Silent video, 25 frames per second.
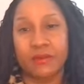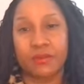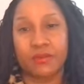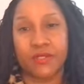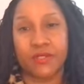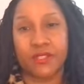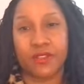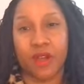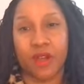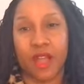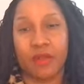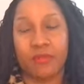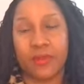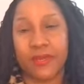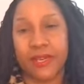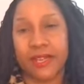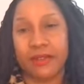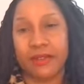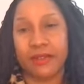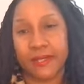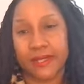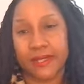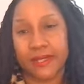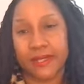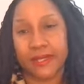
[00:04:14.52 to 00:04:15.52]
So I've been
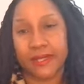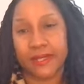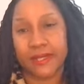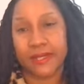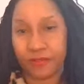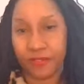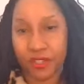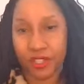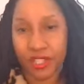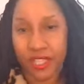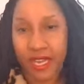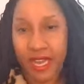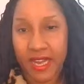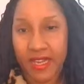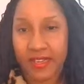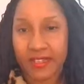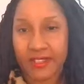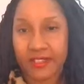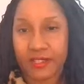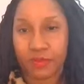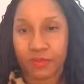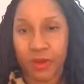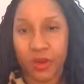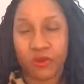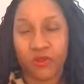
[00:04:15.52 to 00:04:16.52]
able to get some firsthand
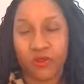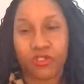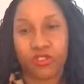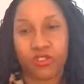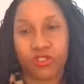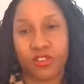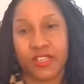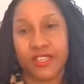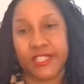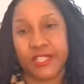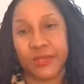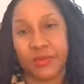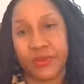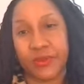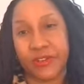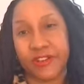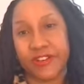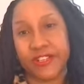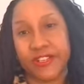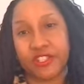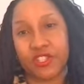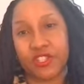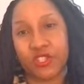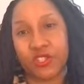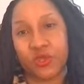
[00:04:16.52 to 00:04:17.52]
exposure and
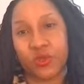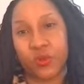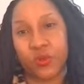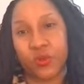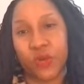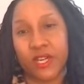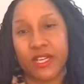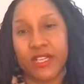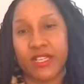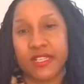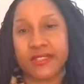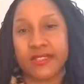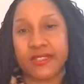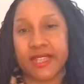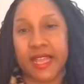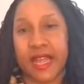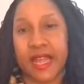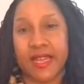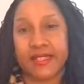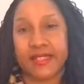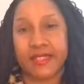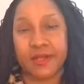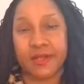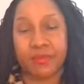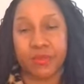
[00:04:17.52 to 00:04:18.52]
experience to what it's
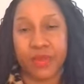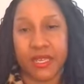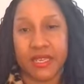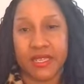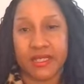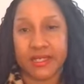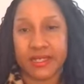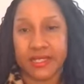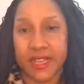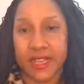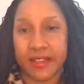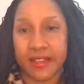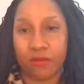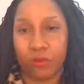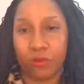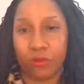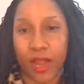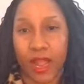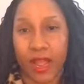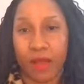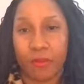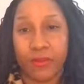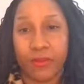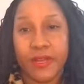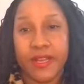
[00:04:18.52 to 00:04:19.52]
like to be a state
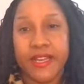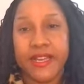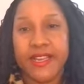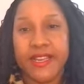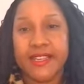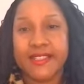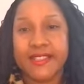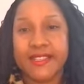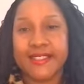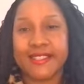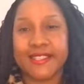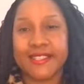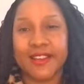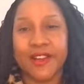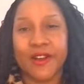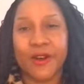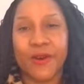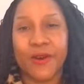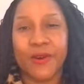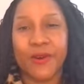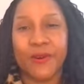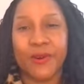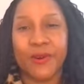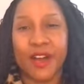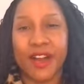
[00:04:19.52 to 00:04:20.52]
rep.
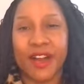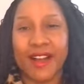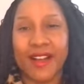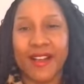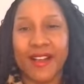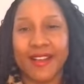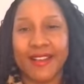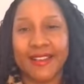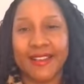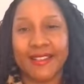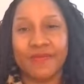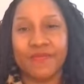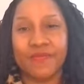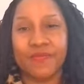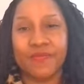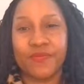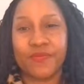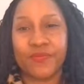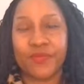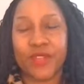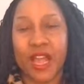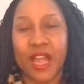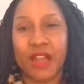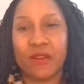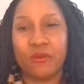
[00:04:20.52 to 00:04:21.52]
So
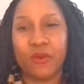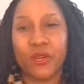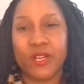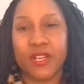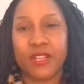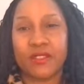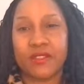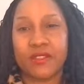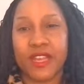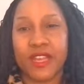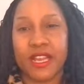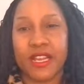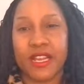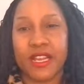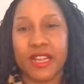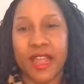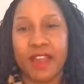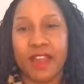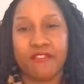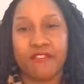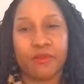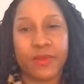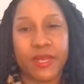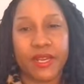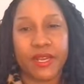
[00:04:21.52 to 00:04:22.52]
I want to thank
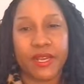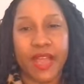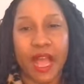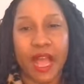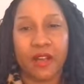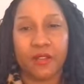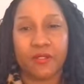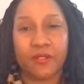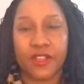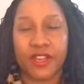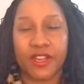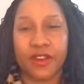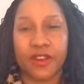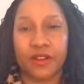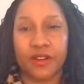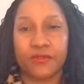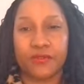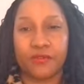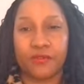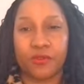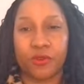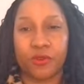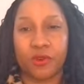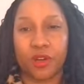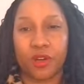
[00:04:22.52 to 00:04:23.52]
everybody out there
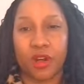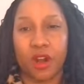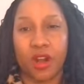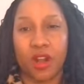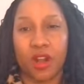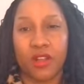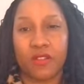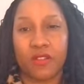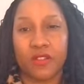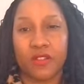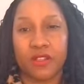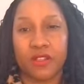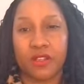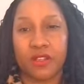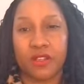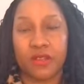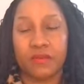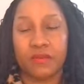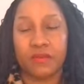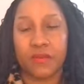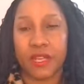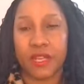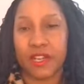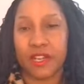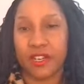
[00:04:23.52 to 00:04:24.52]
for all
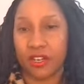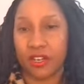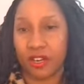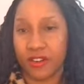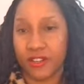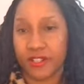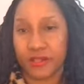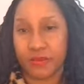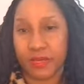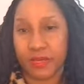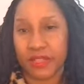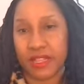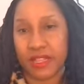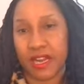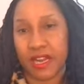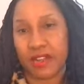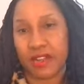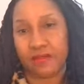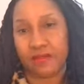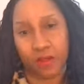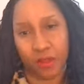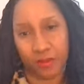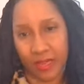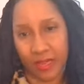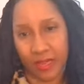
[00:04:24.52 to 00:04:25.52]
the encouragement that
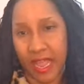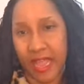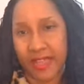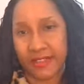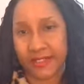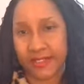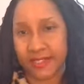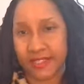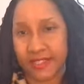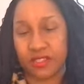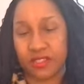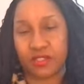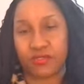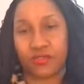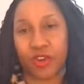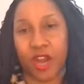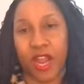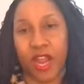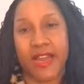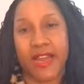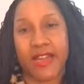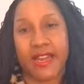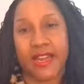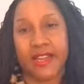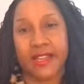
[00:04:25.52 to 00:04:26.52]
I've gotten since
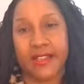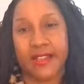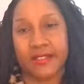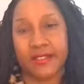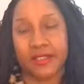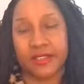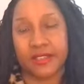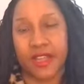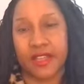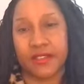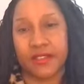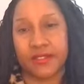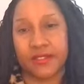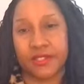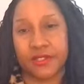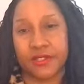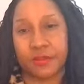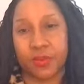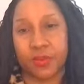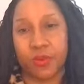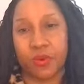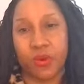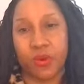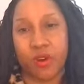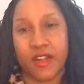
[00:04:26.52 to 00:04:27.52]
Friday and
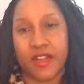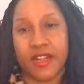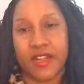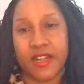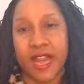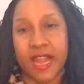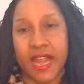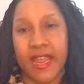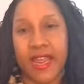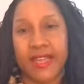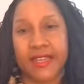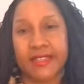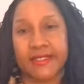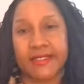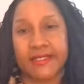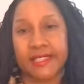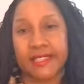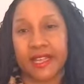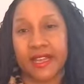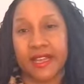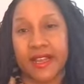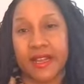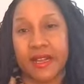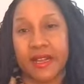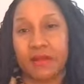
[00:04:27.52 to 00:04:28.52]
support, and
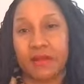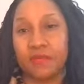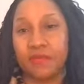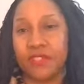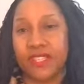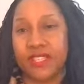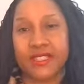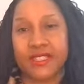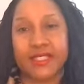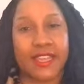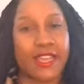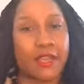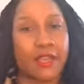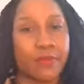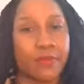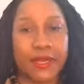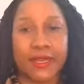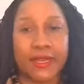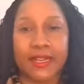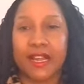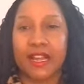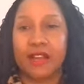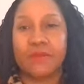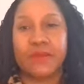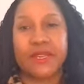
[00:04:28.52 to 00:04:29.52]
just keep
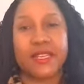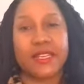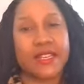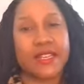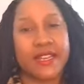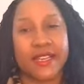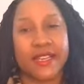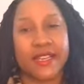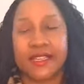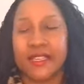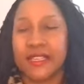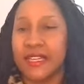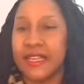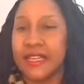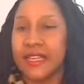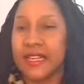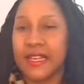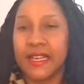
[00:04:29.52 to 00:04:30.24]
it coming. And